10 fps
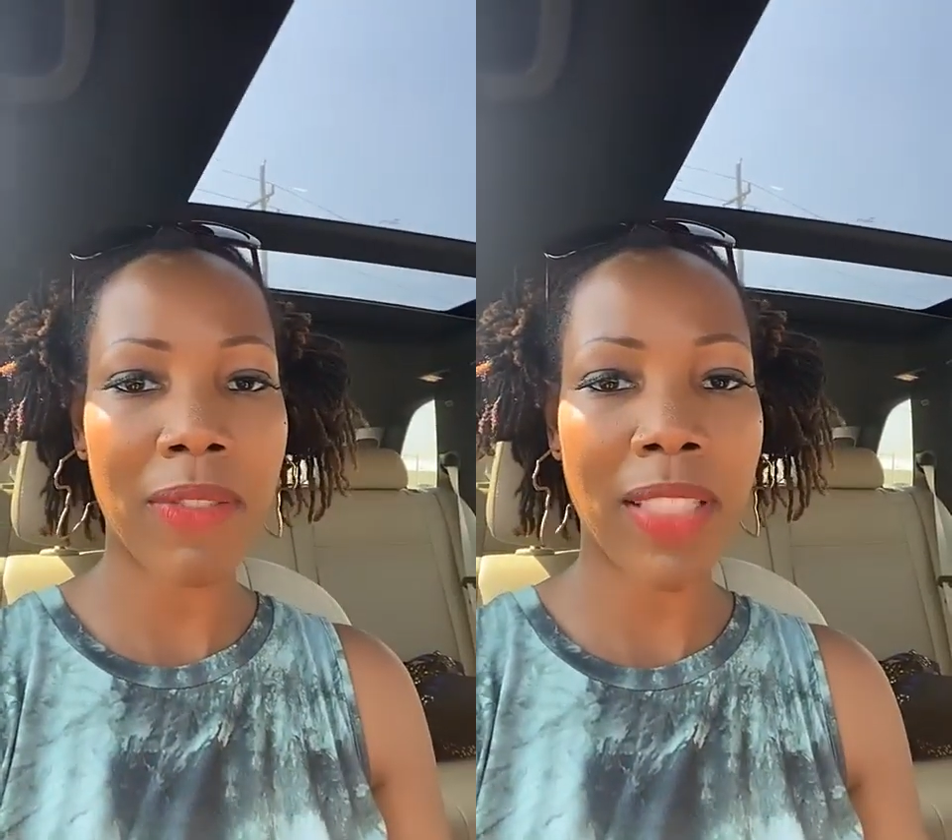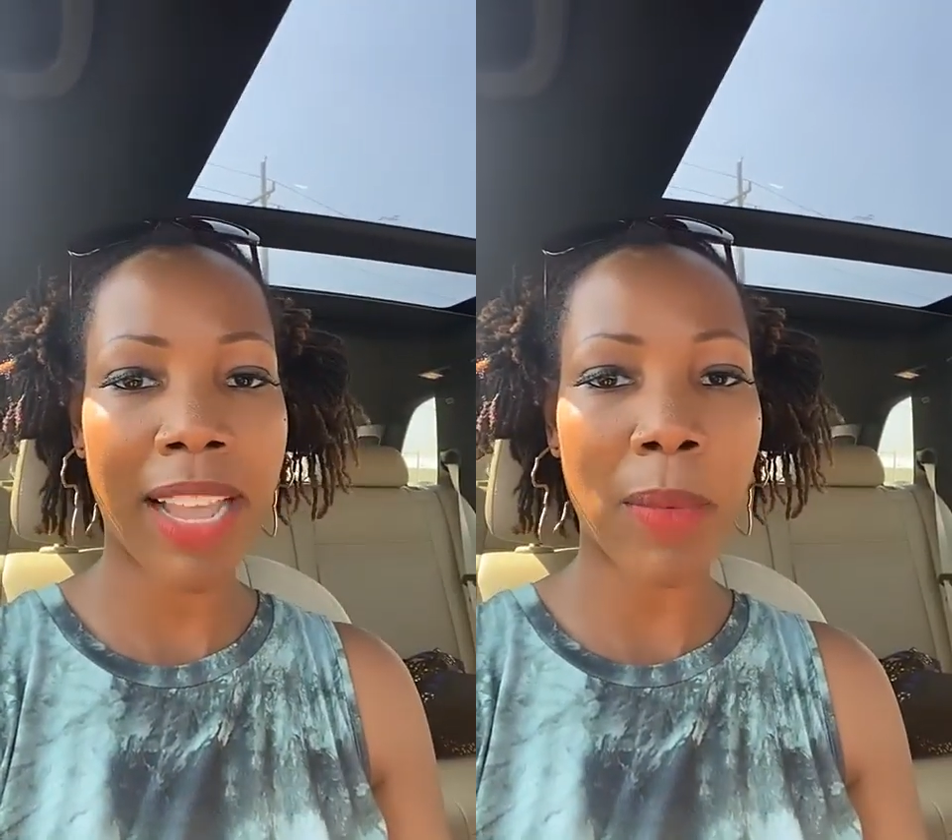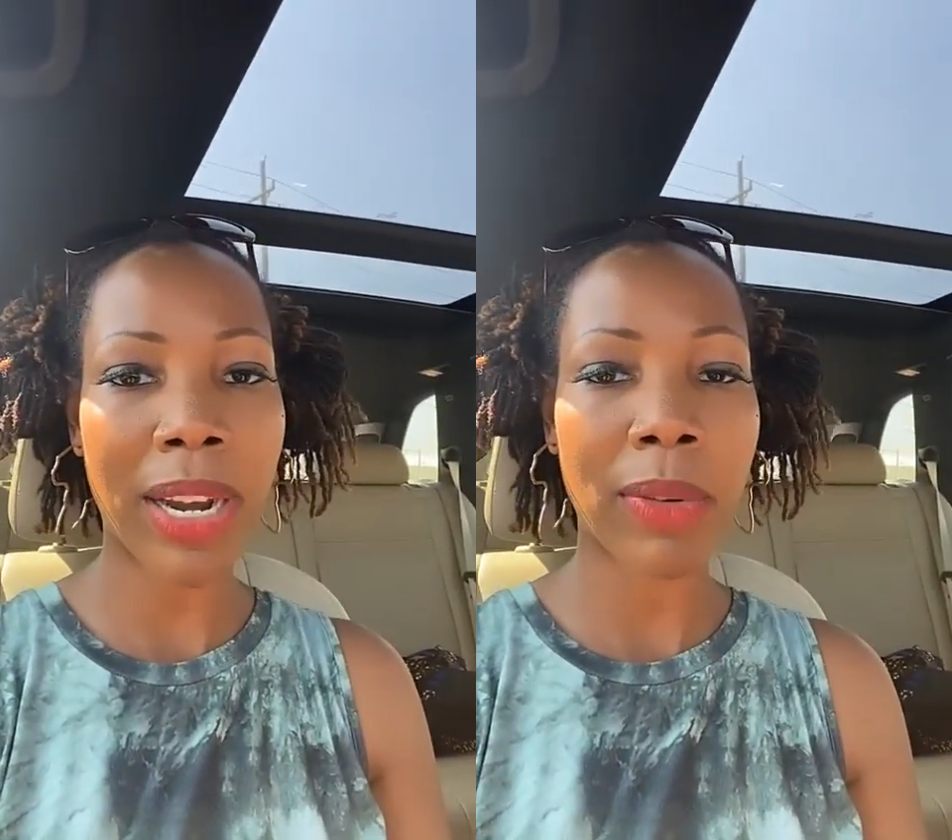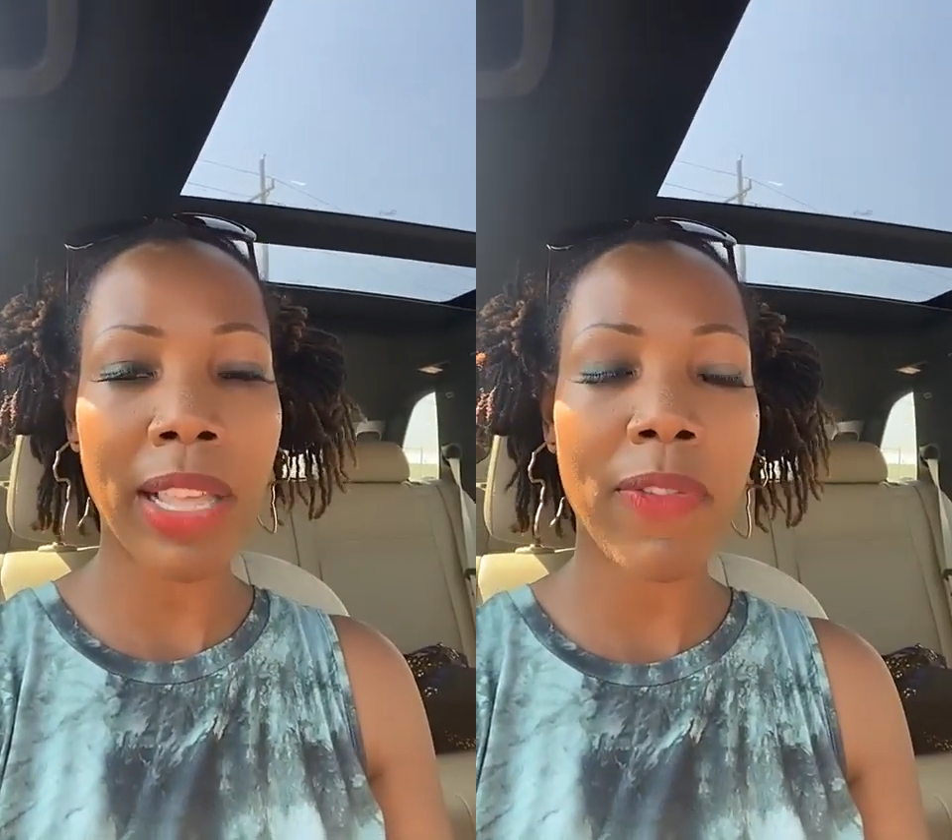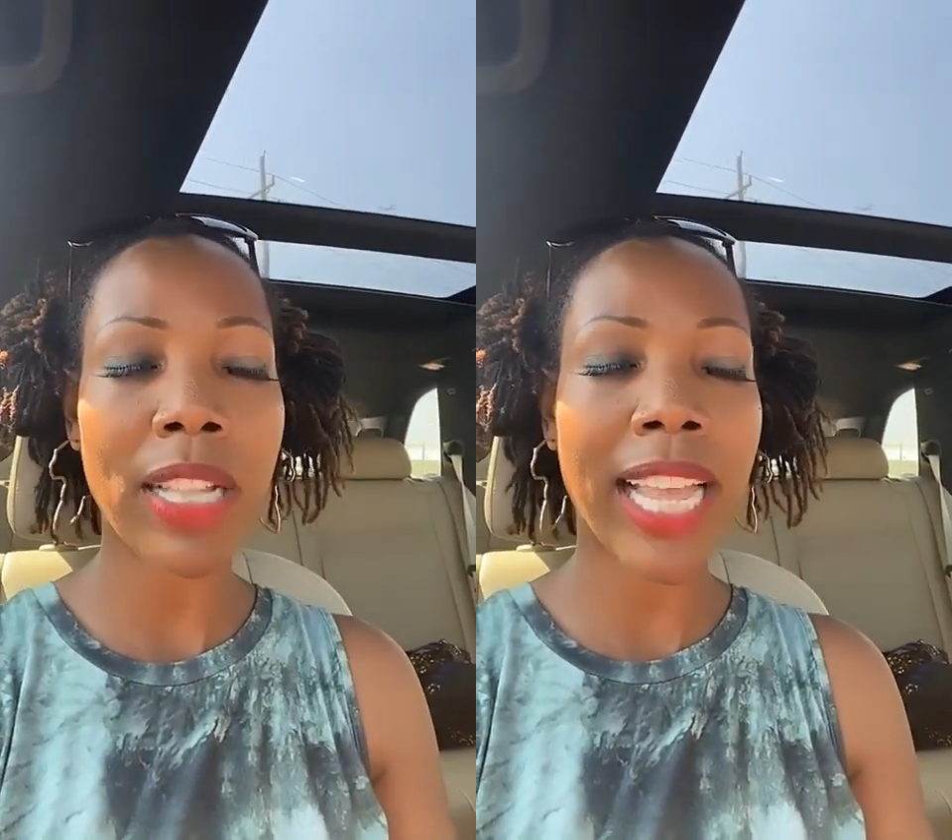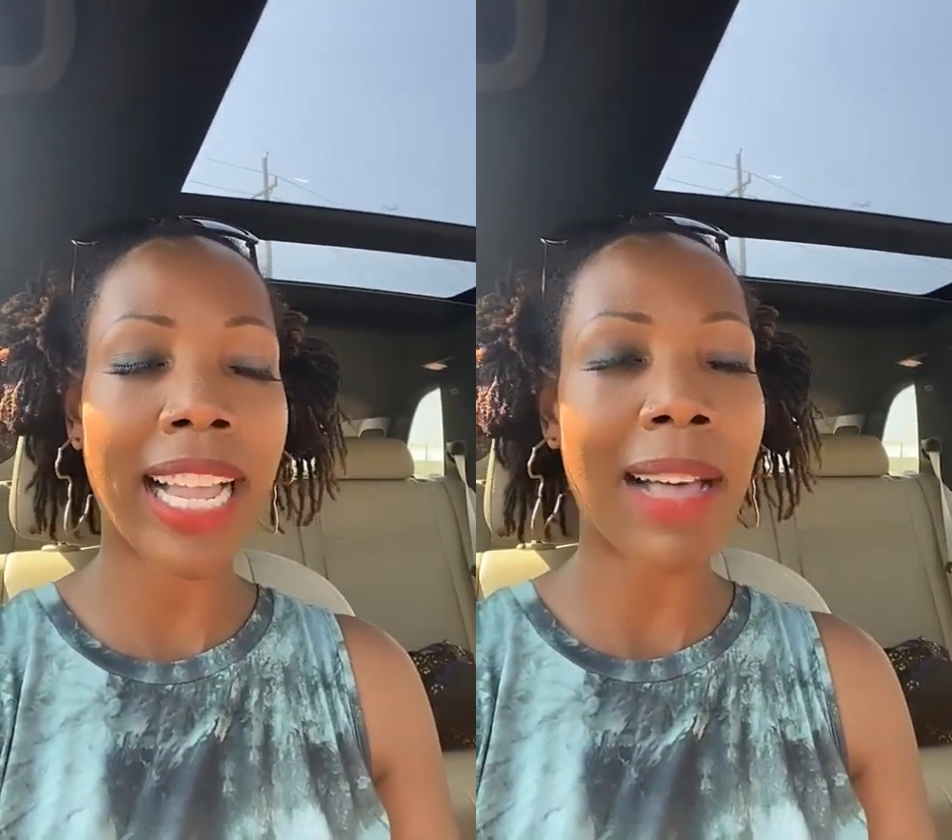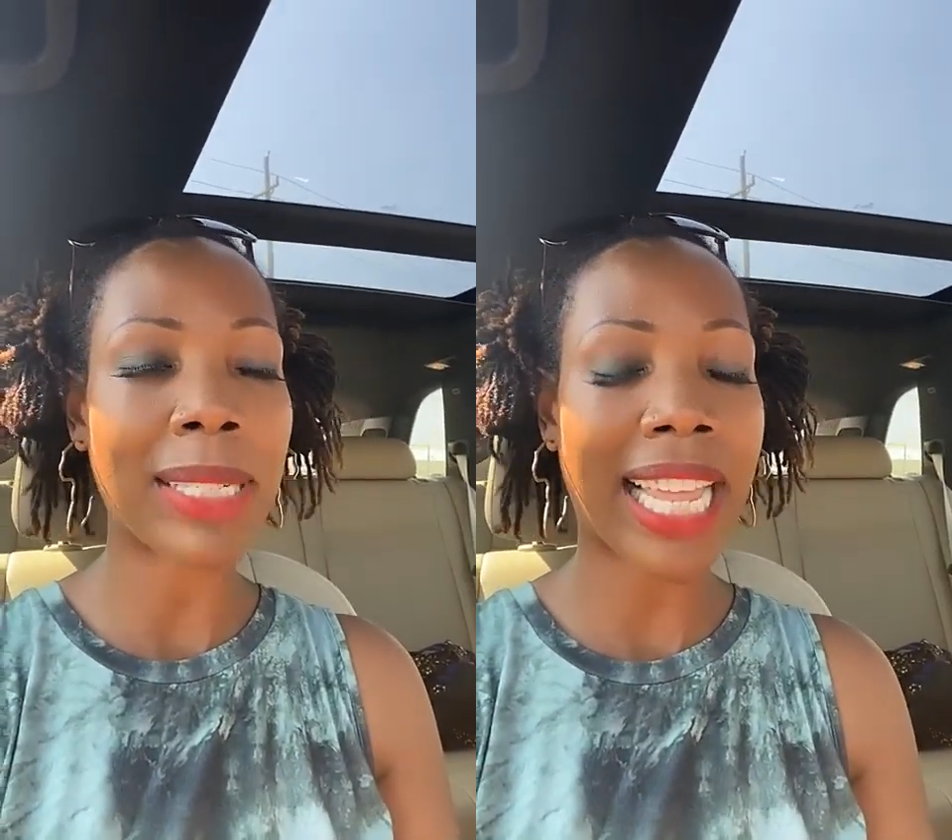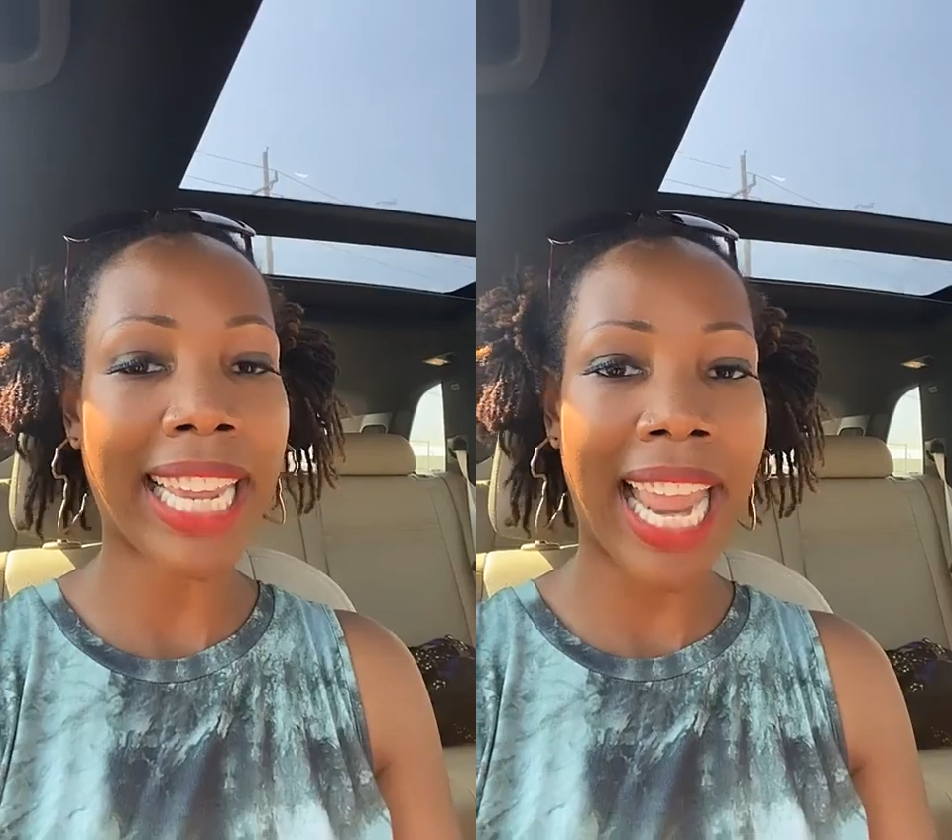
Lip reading: of like where I really felt like God was like,